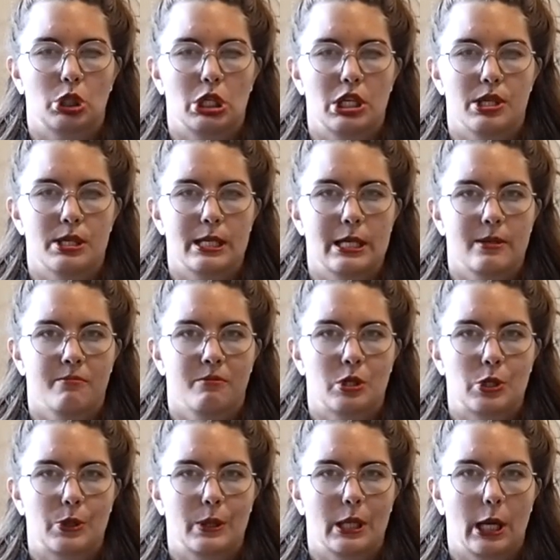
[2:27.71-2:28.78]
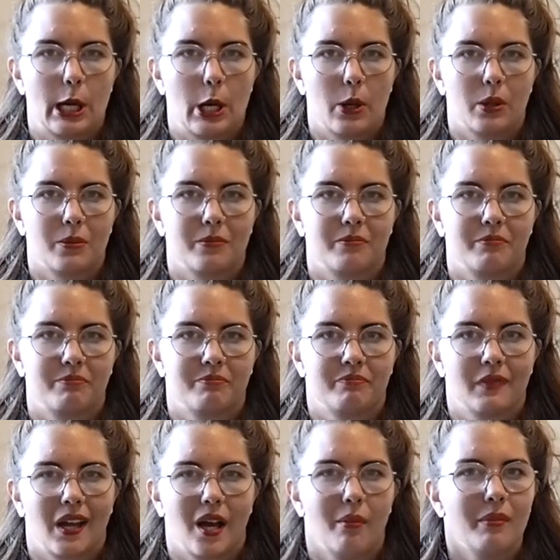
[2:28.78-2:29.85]
easy to inhale.
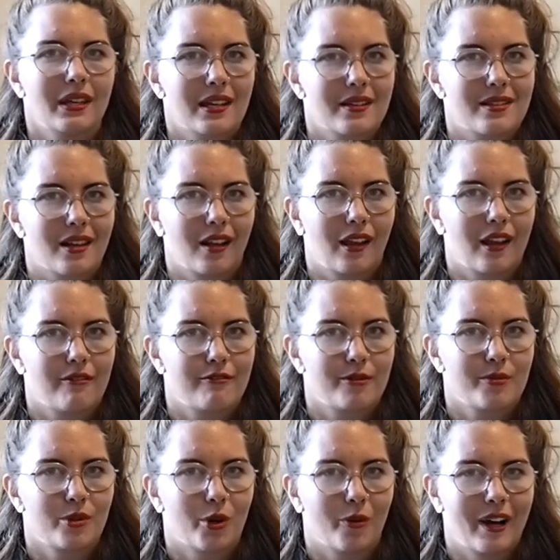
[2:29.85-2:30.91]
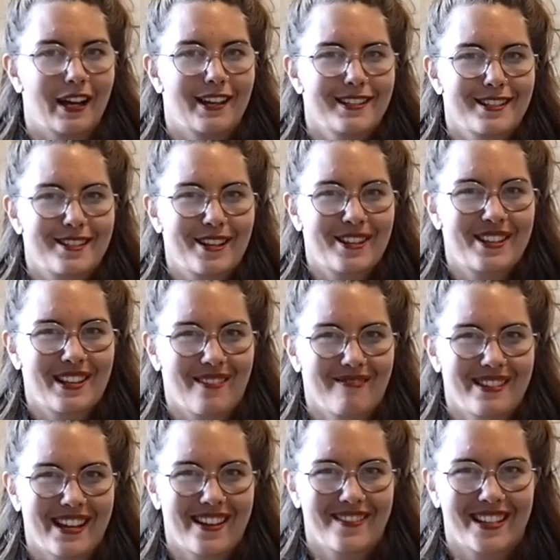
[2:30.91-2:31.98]
I'm ESL, I'm from Norway, so
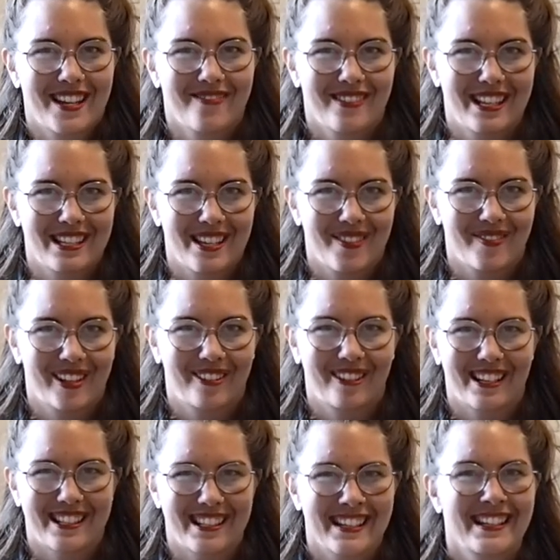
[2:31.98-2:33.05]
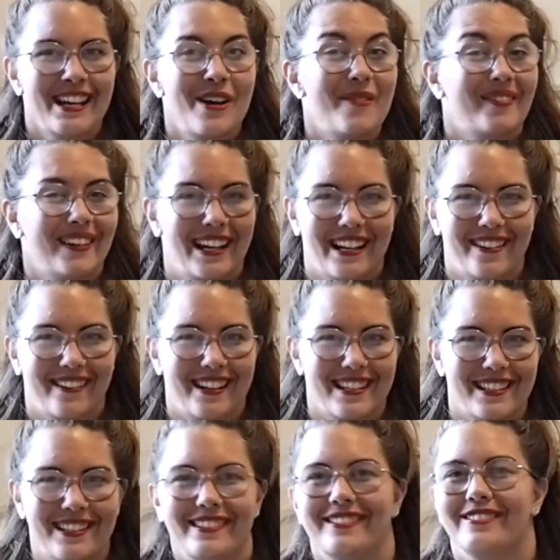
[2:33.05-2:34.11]
sometimes I mess up my words. But
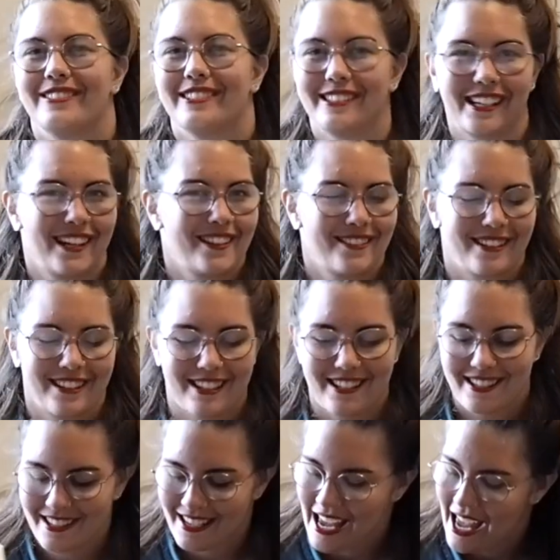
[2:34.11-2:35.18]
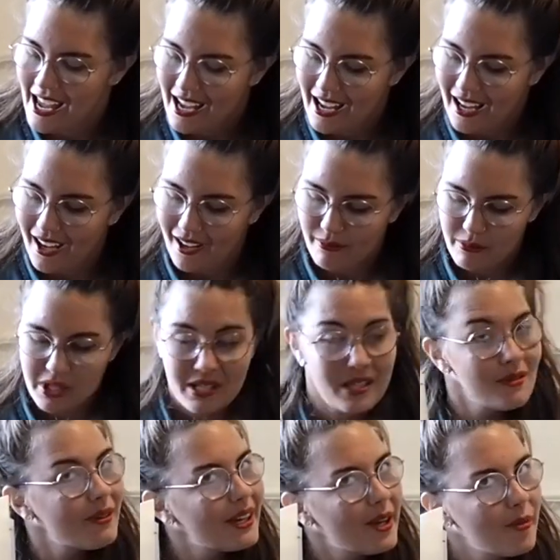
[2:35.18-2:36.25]
anyways, we'll get through this. This
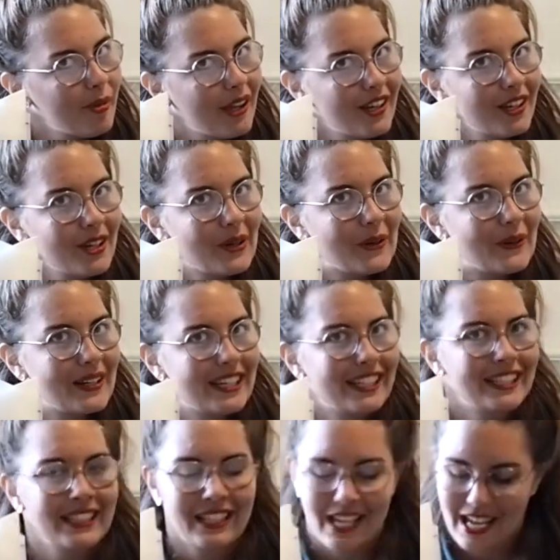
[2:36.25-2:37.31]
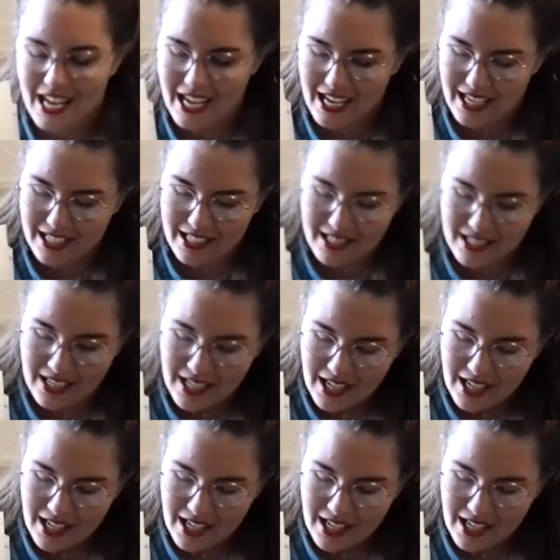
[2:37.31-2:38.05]
is where you plug your cord in, and